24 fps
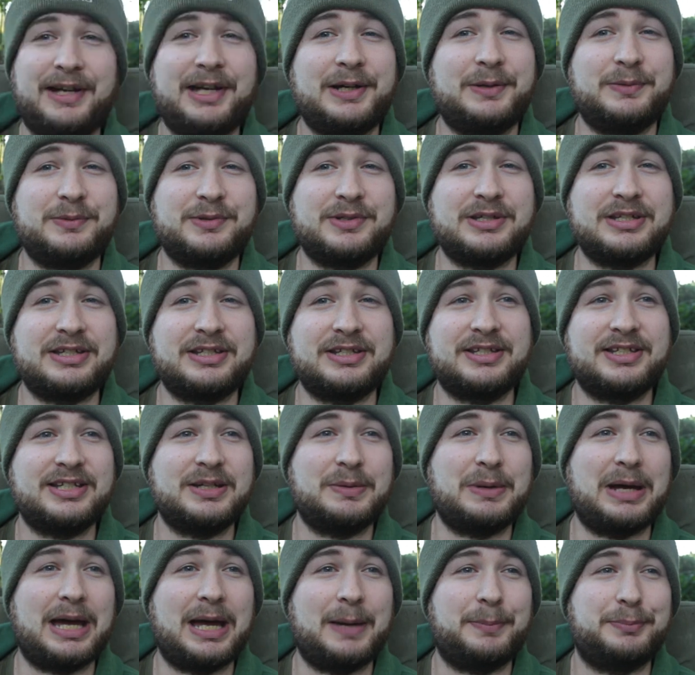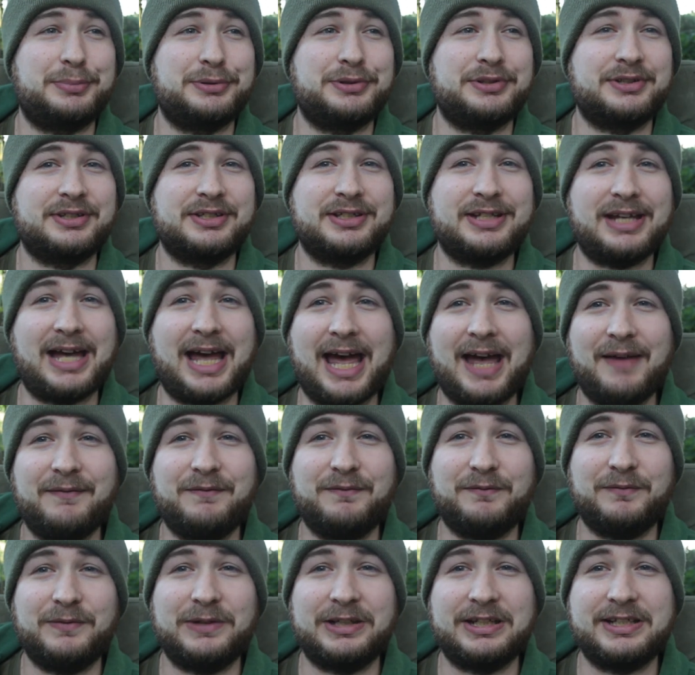hours and see what happens. I
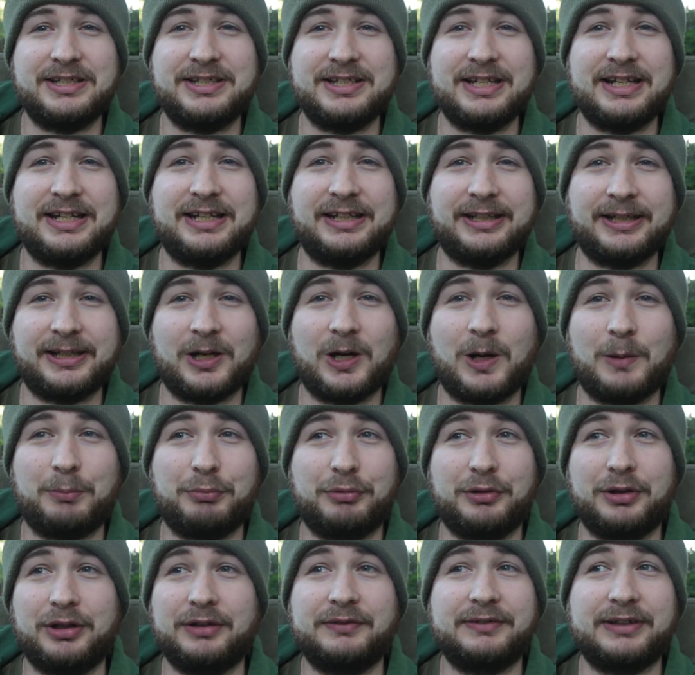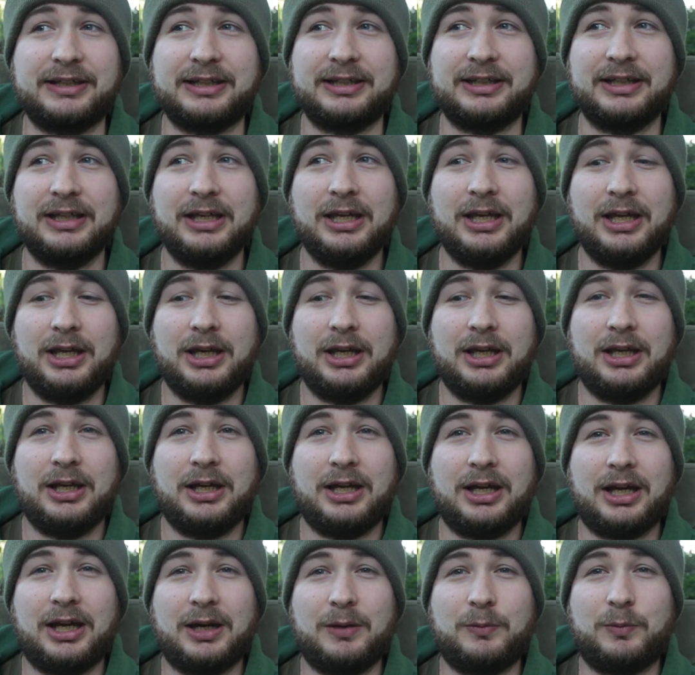haven't really seen any carp or anything.
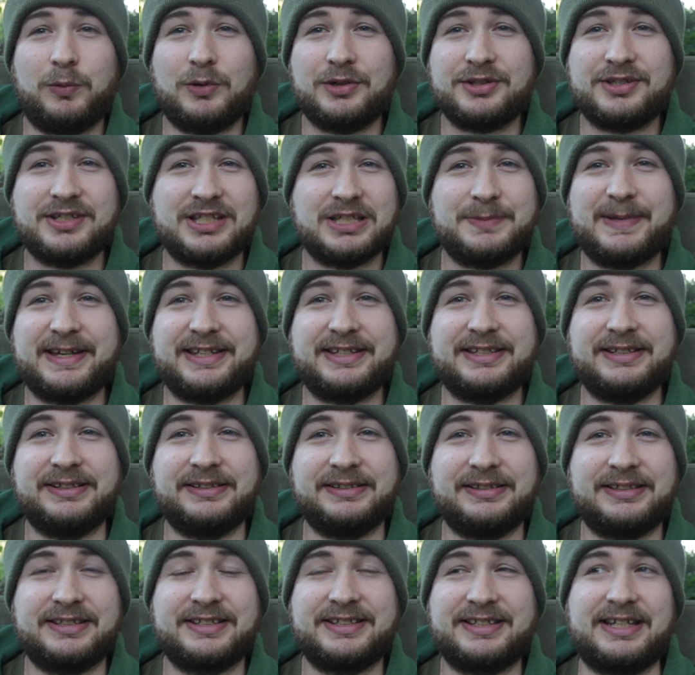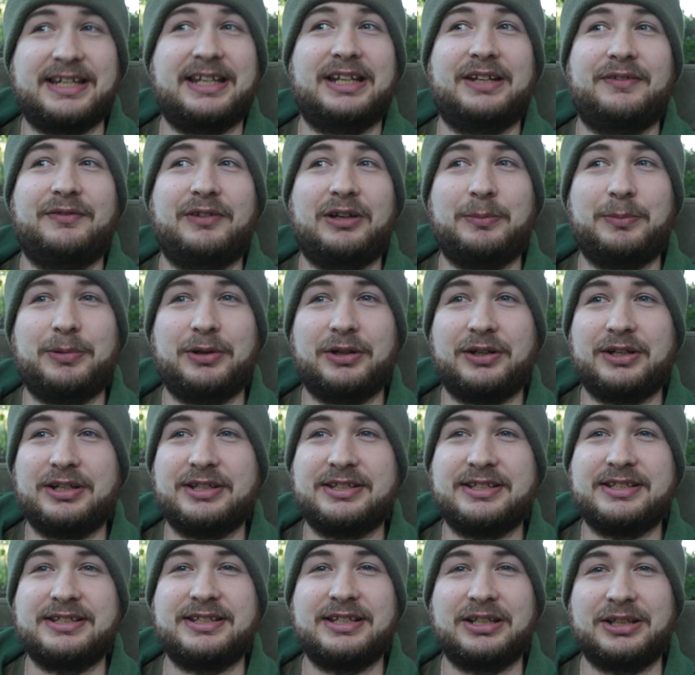I wasn't expecting to see anything, to be
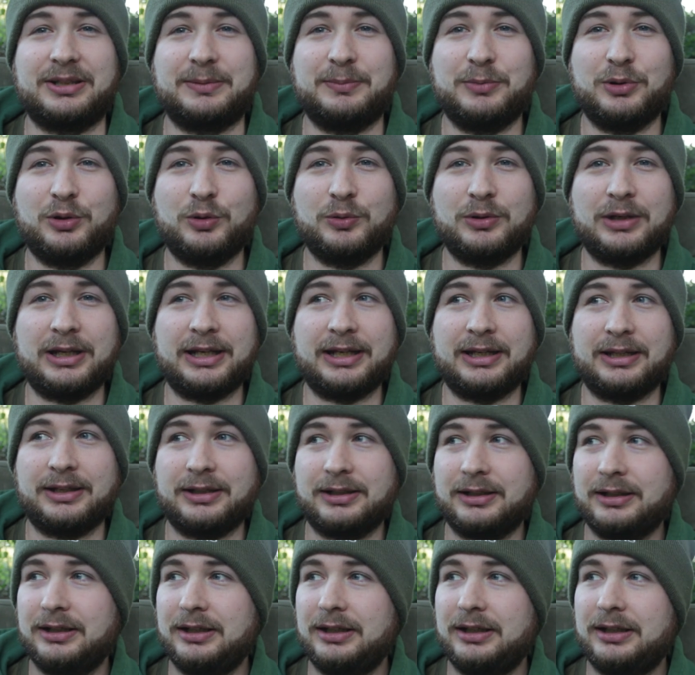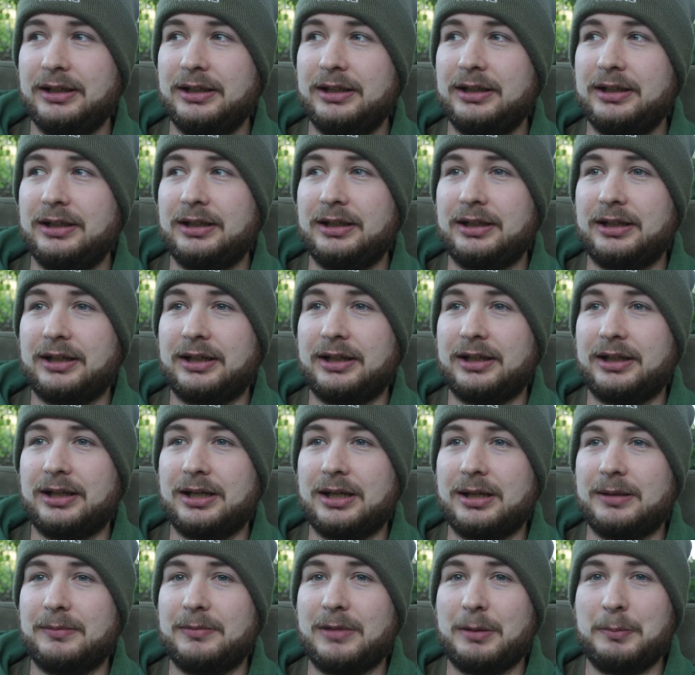honest, until the morning.
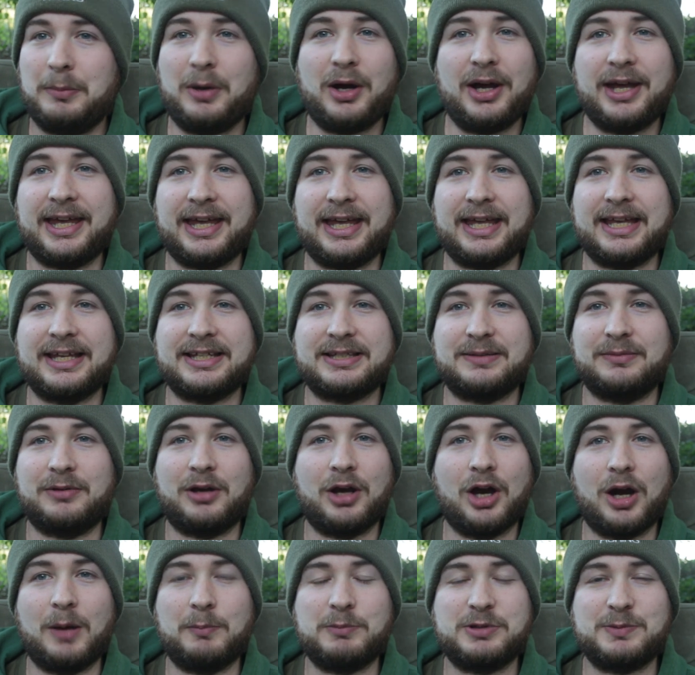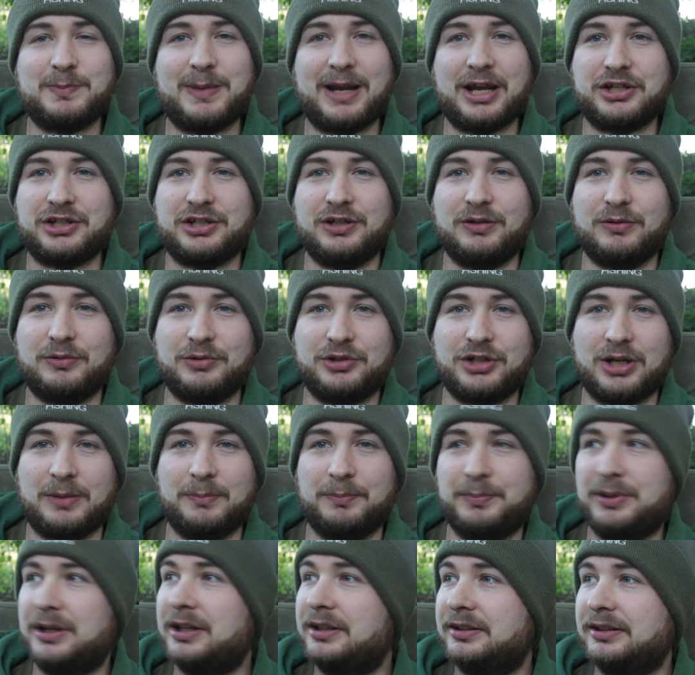Um, I might hear some carp splashing or
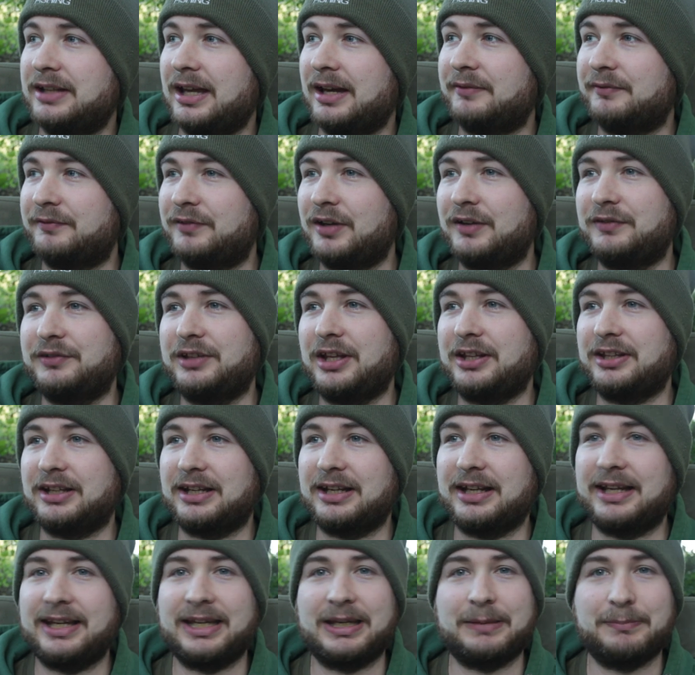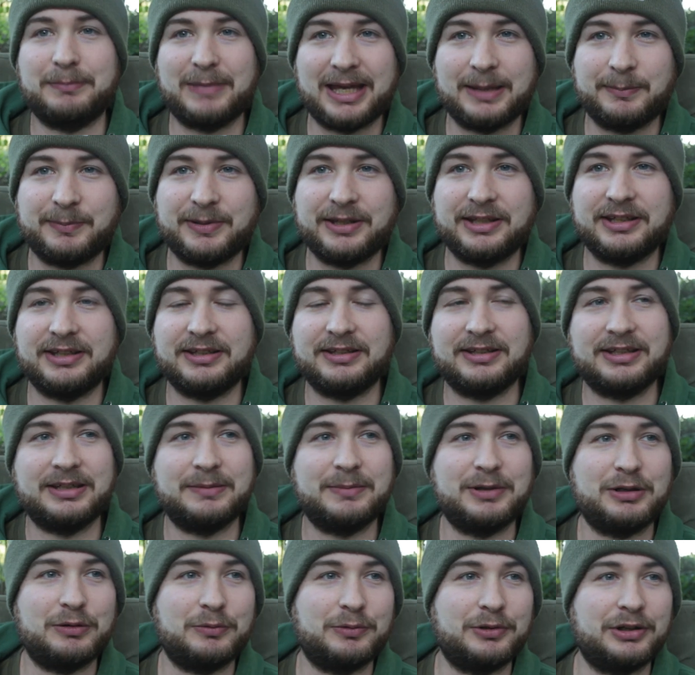jumping down further down the lake, maybe in the
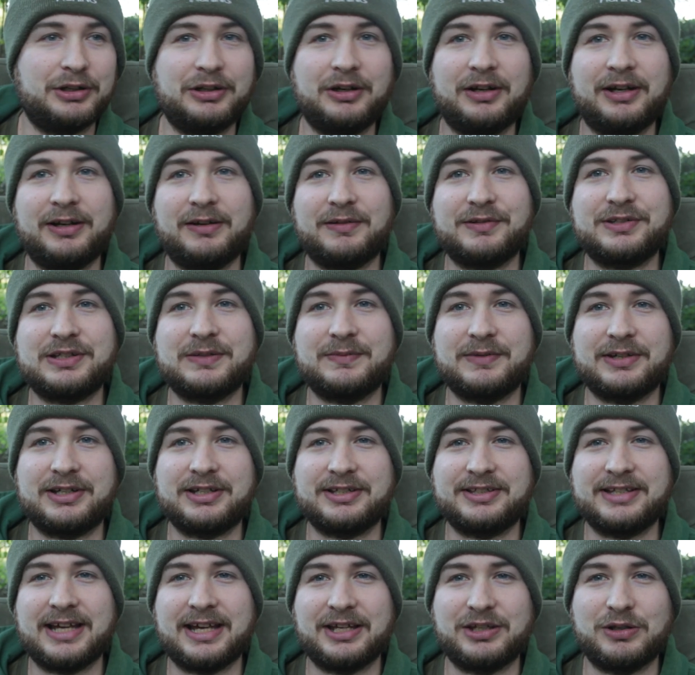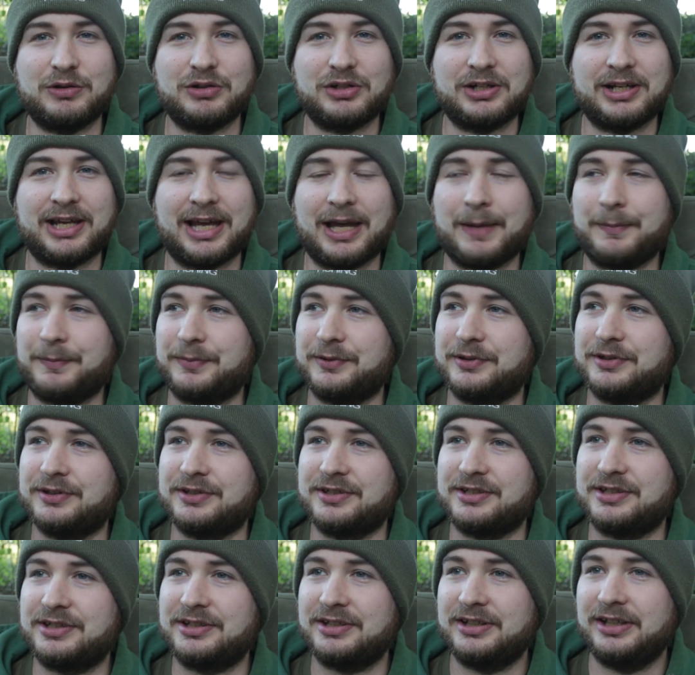middle of the night or something, because that usually
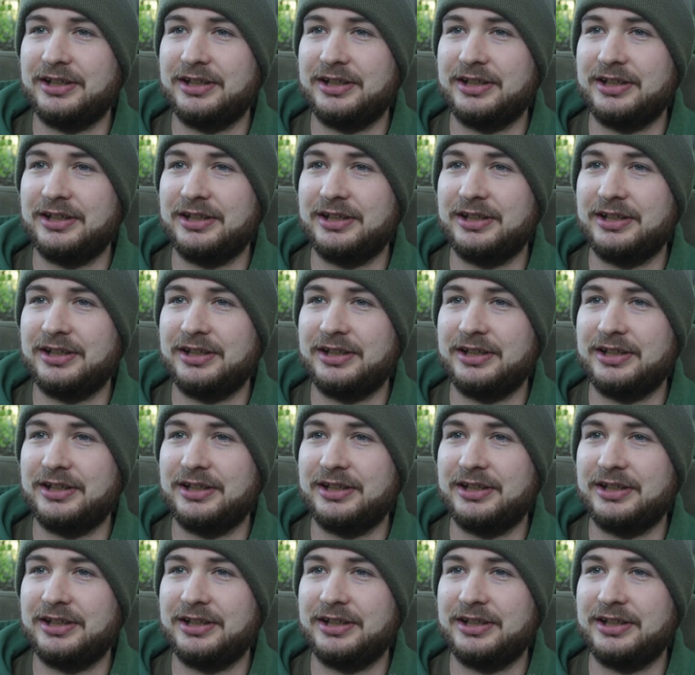happens